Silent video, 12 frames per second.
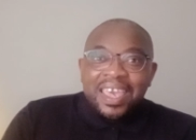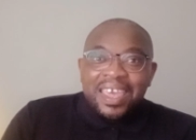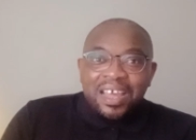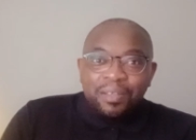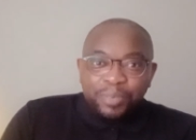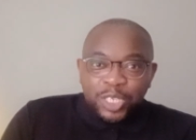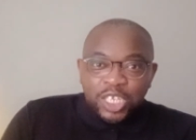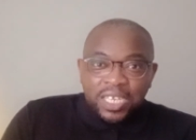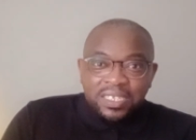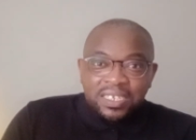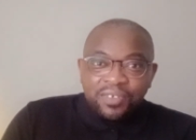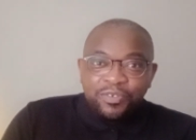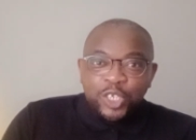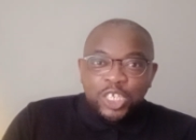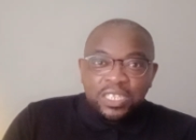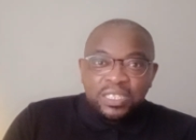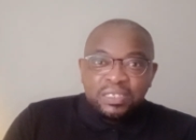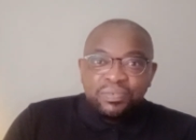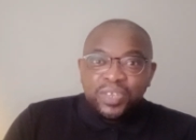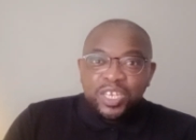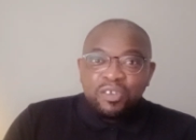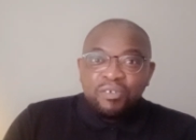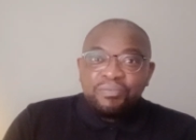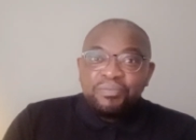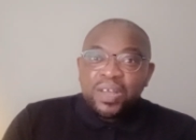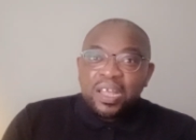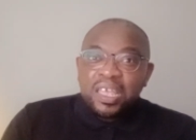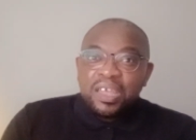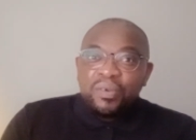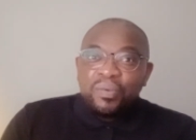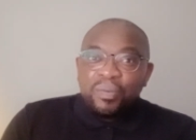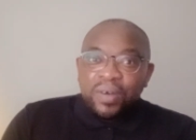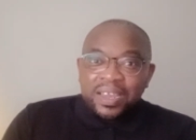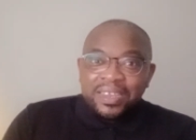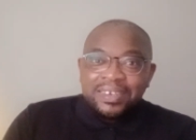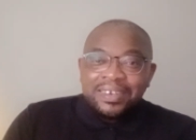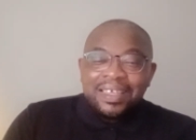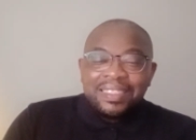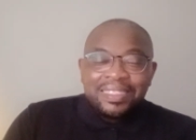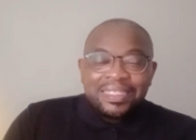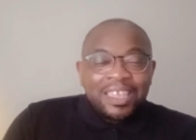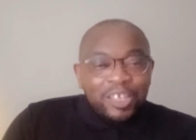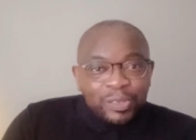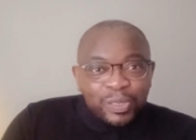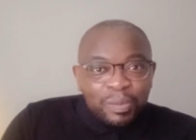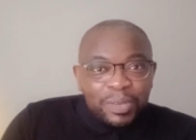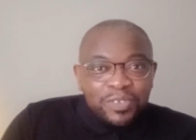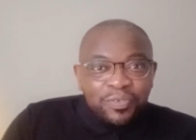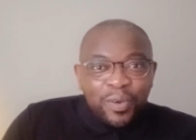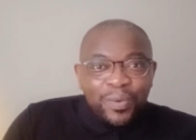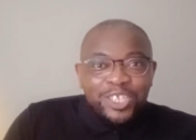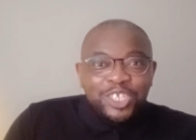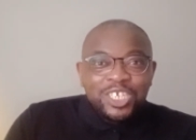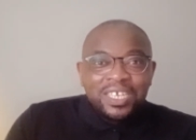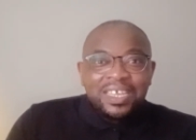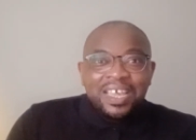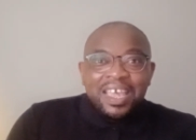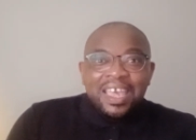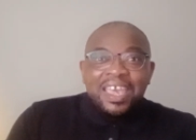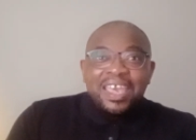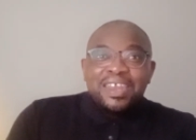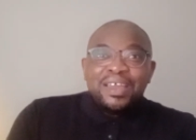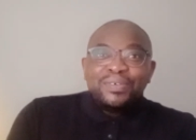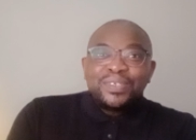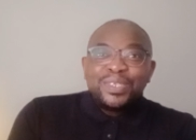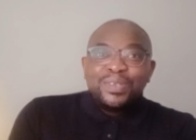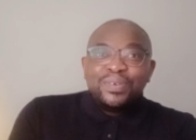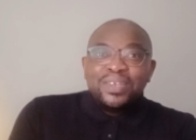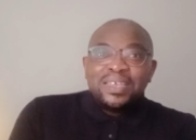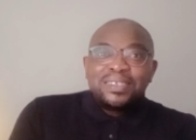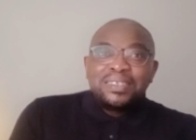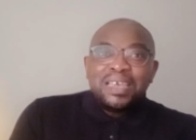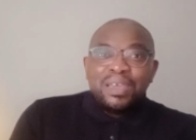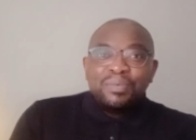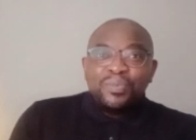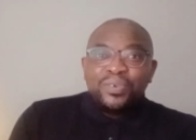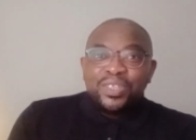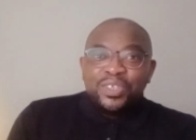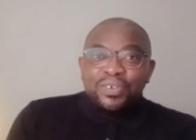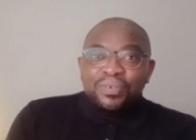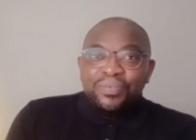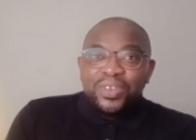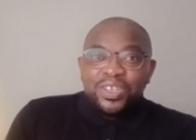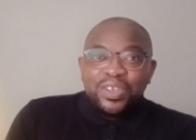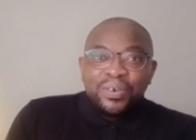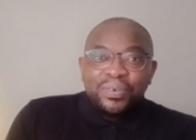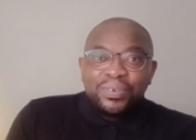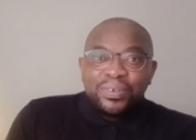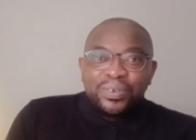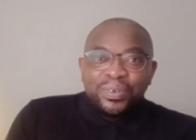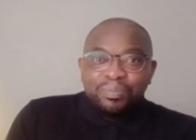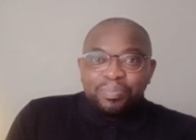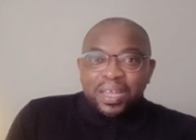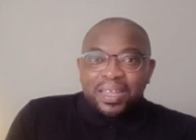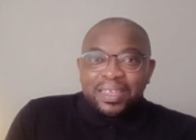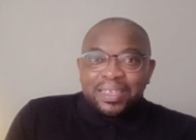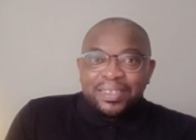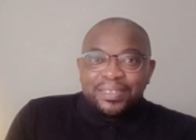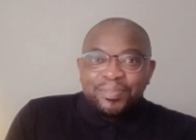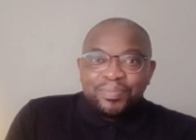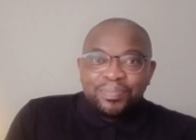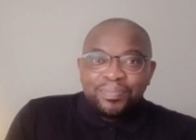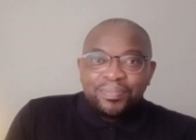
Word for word: And I appreciate it if you share this video far and wide. Thank you so much for watching and I'll see you next time with a new video. Goodbye.